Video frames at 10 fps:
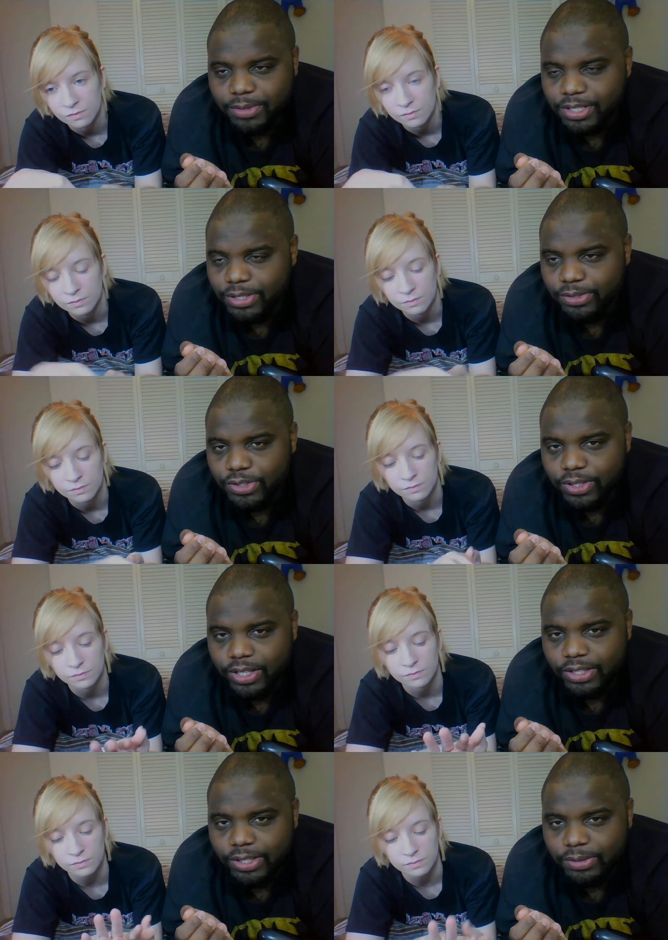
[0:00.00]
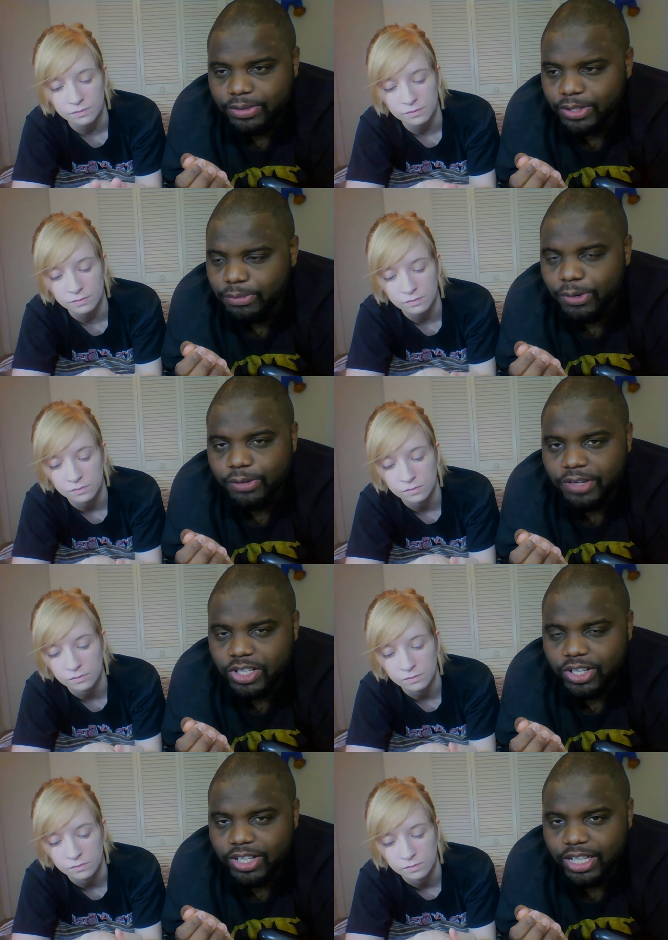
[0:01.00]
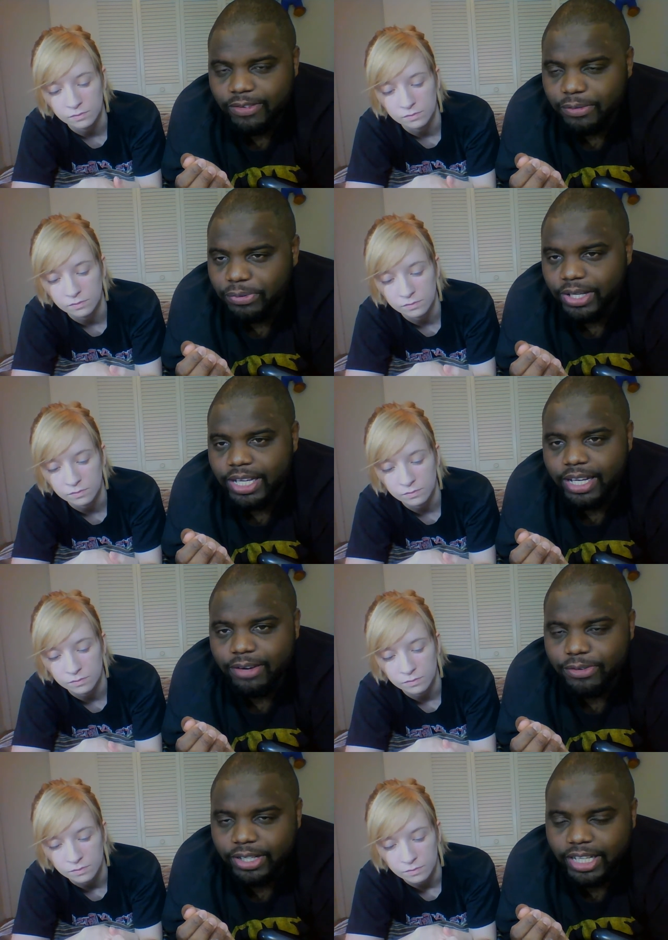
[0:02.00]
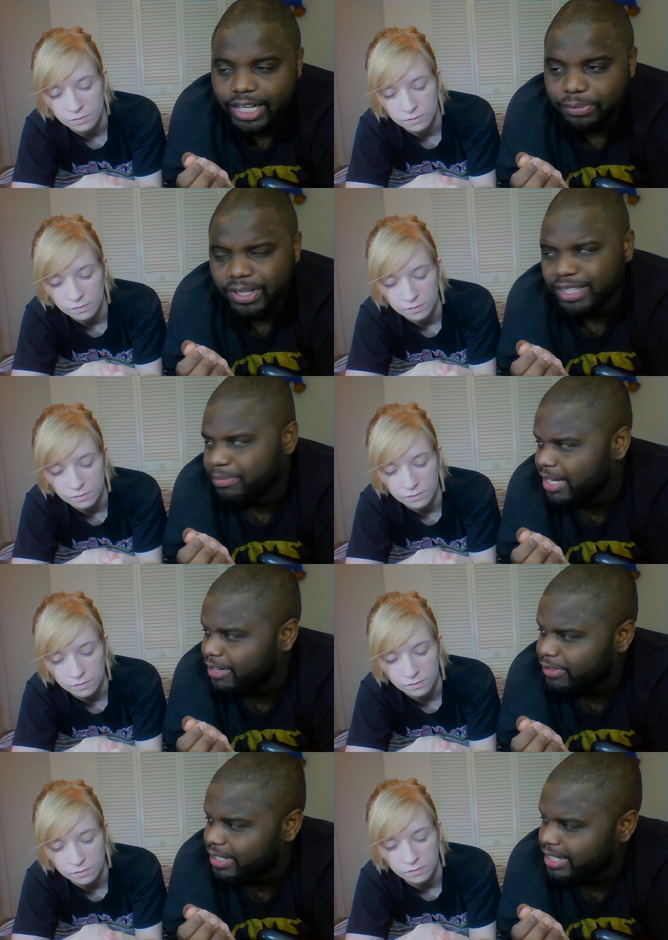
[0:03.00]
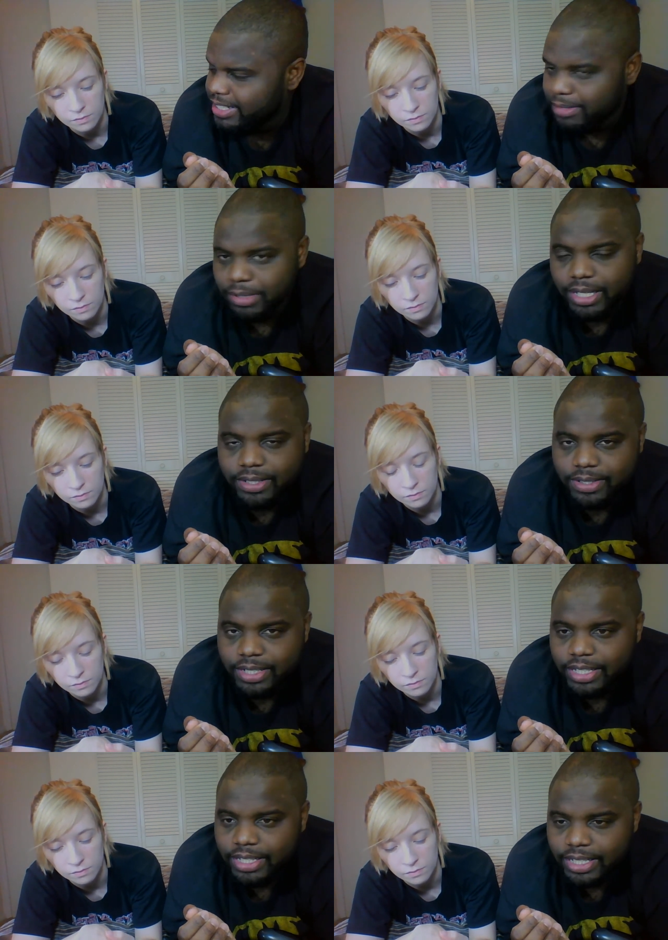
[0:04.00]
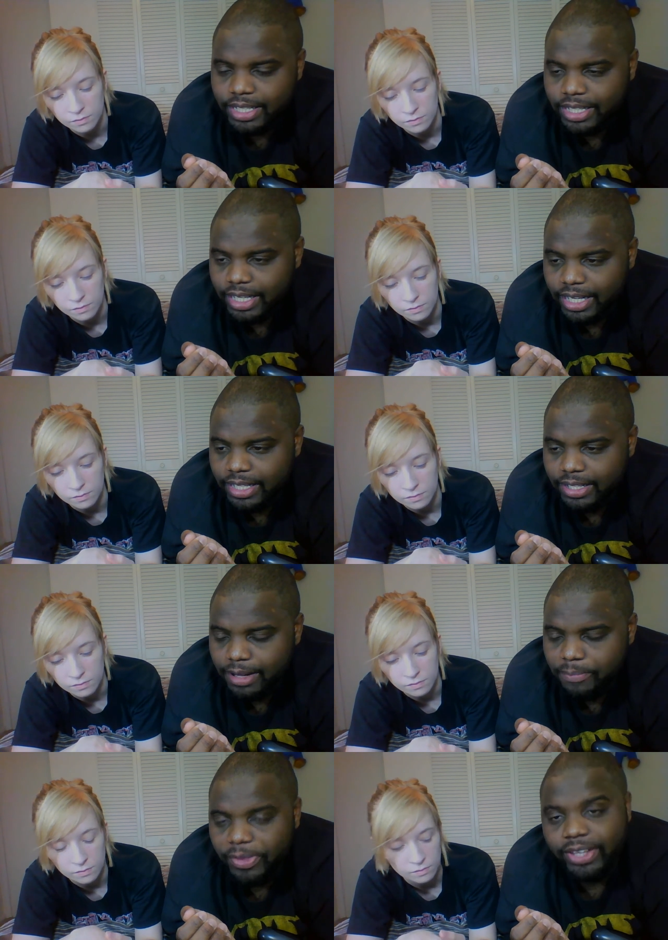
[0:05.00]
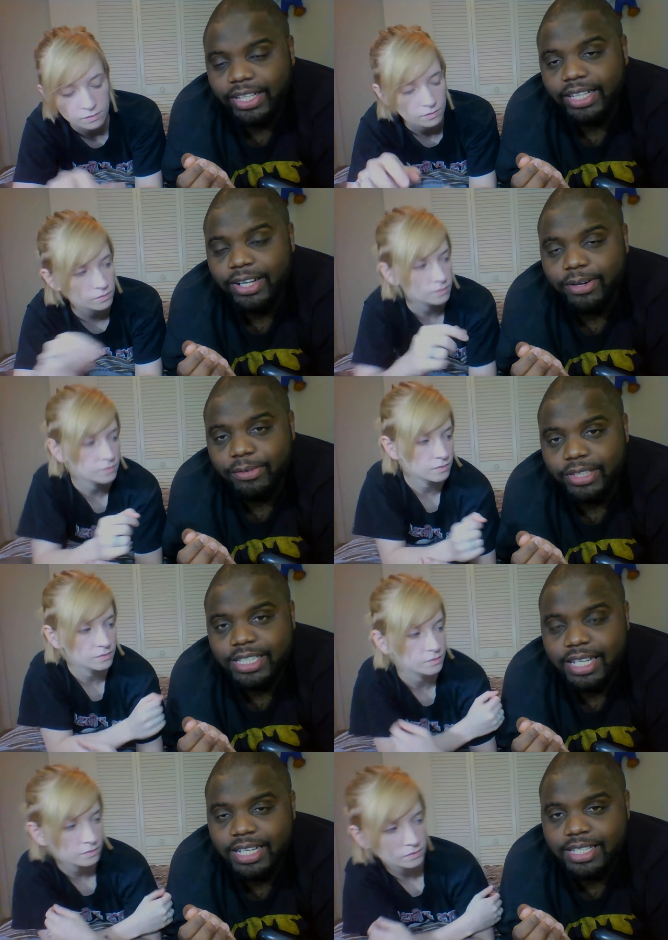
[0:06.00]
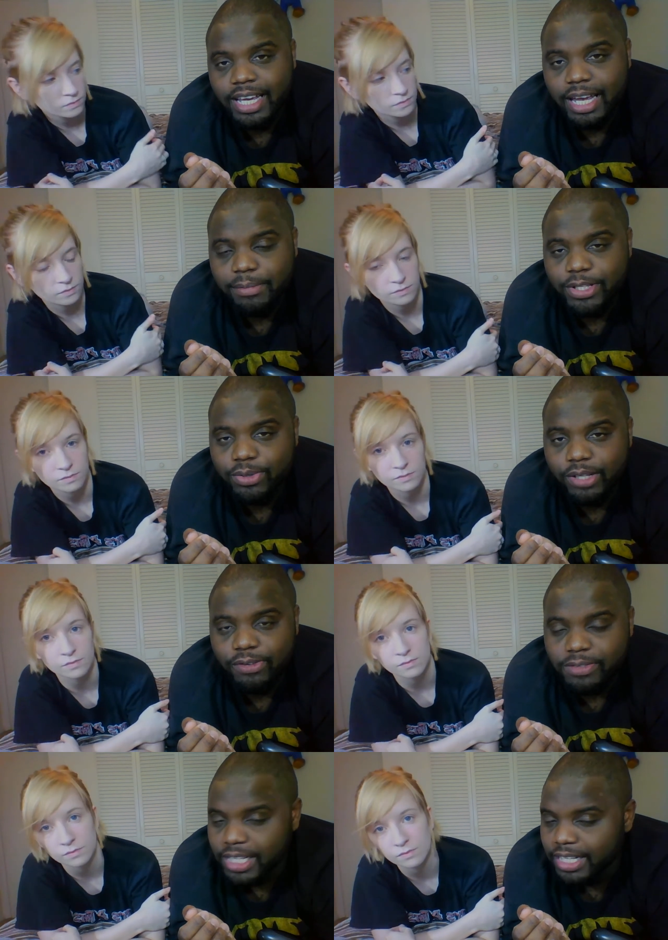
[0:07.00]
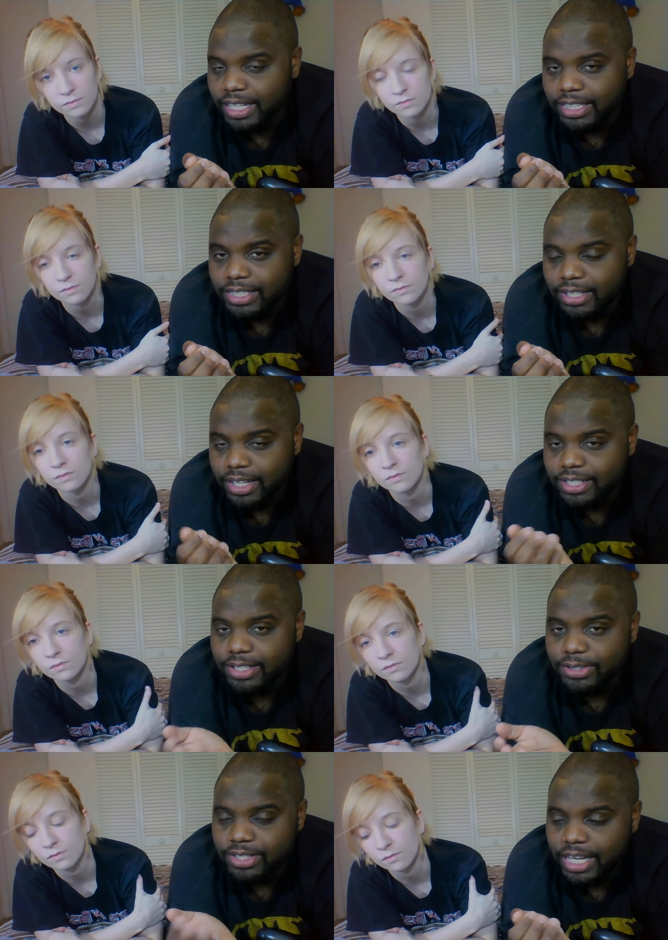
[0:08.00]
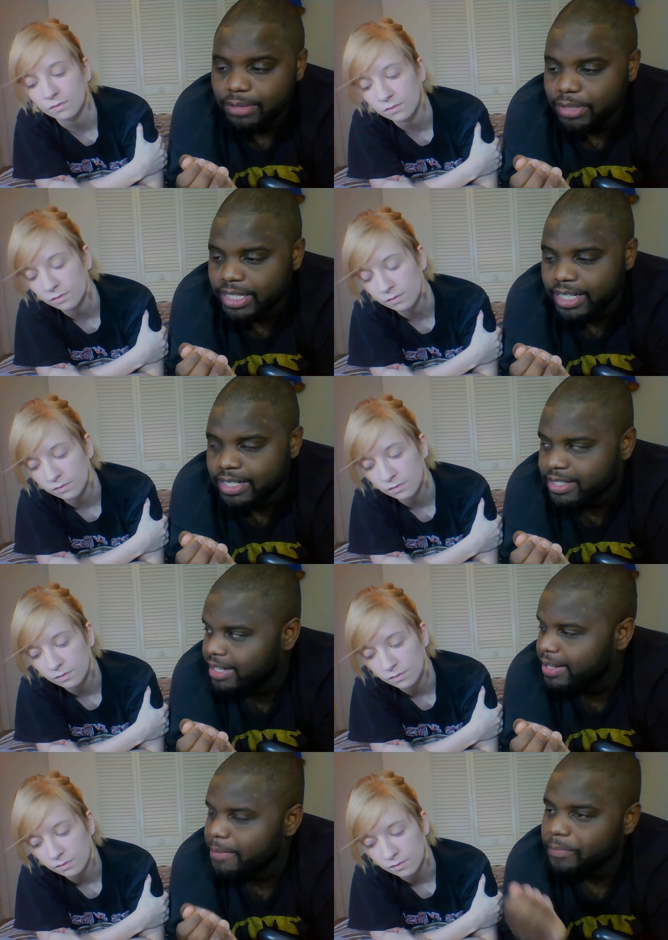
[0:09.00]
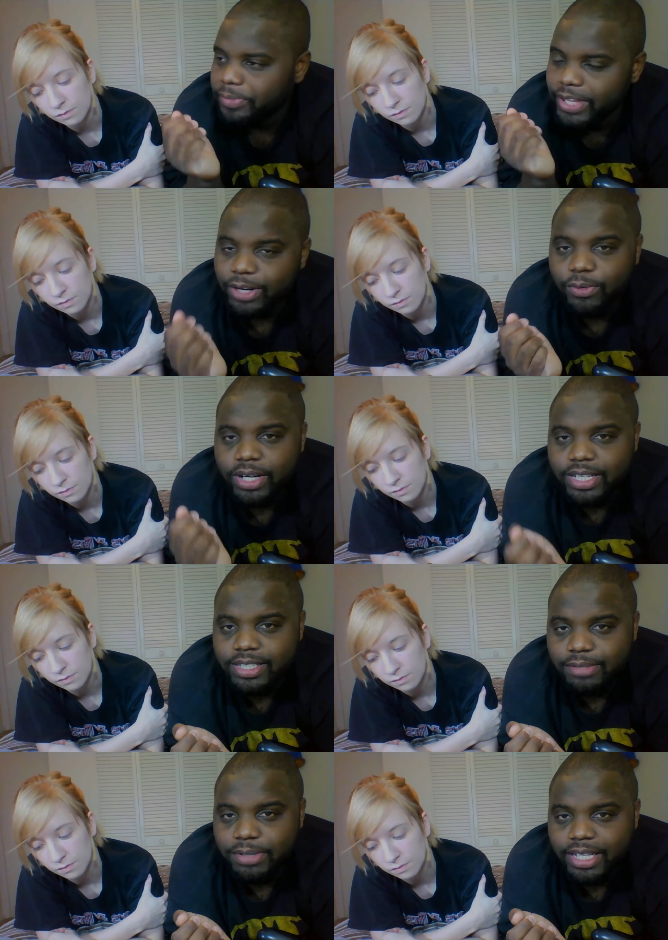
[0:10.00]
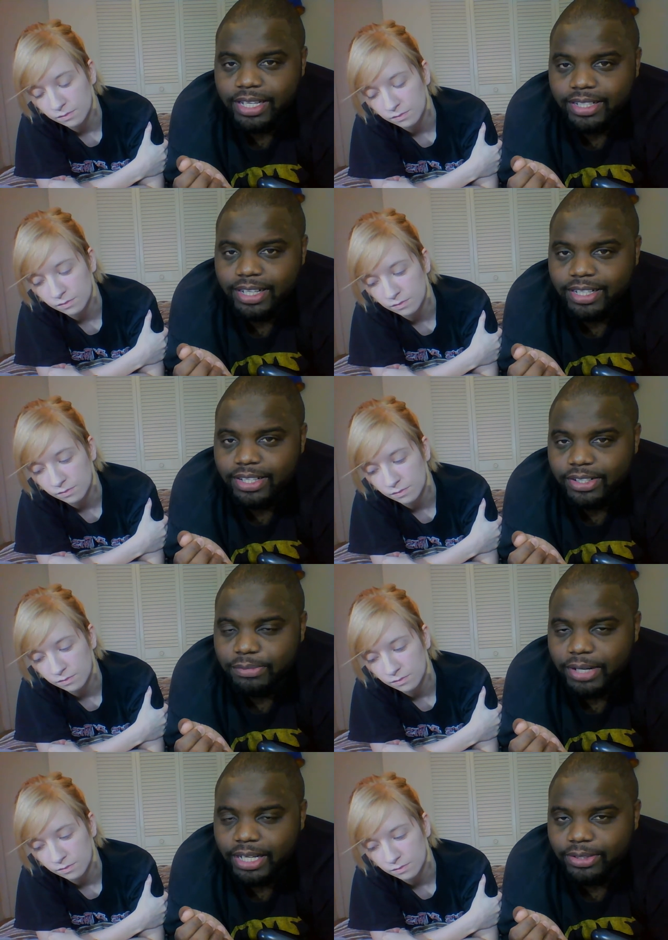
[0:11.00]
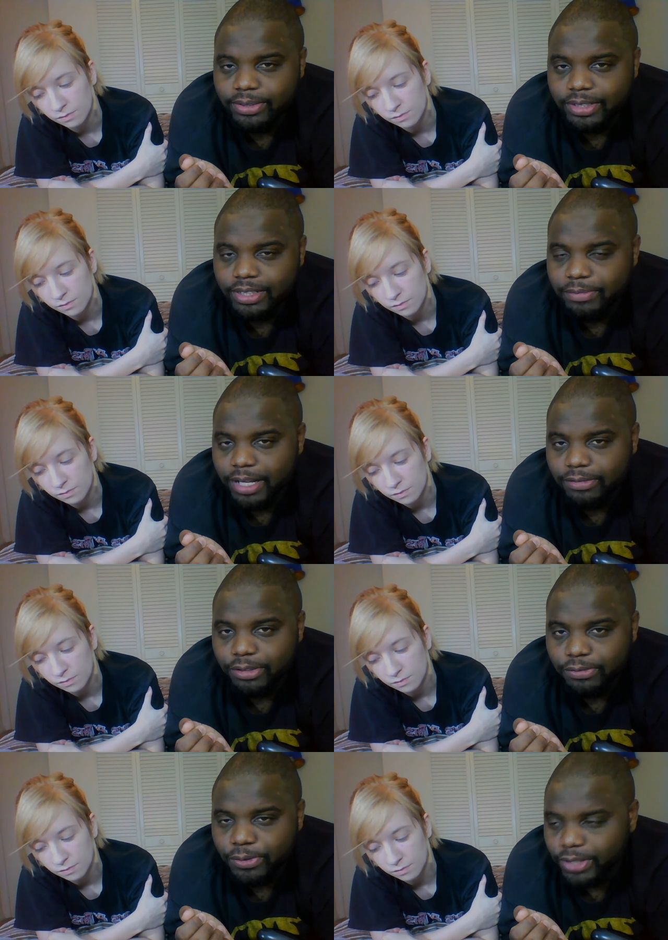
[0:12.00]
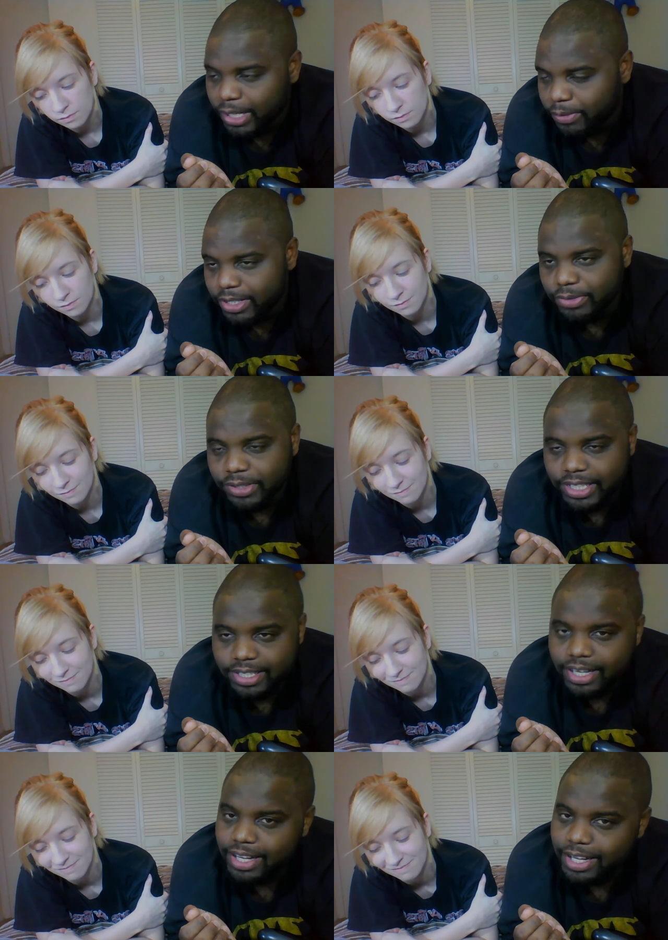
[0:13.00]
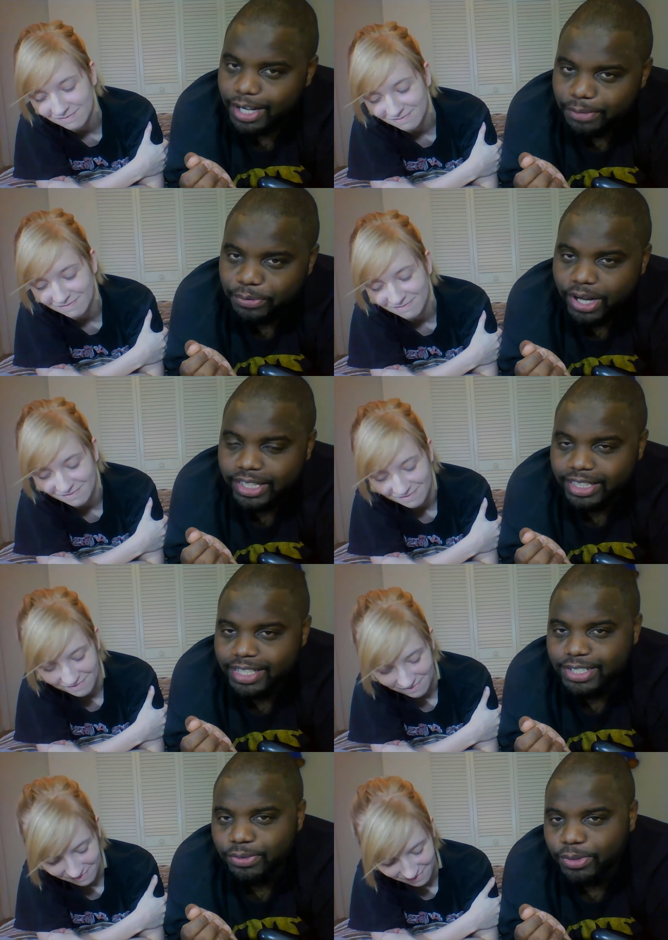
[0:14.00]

Speaker 1: was no draw, no no motivation to even play it ever again. I played the beta for like 10 minutes, and uh, I think they're releasing this game in 2015 an undis- undisclosed date because they don't want it to be another debacle of Battlefield 4. They don't want to release a product that doesn't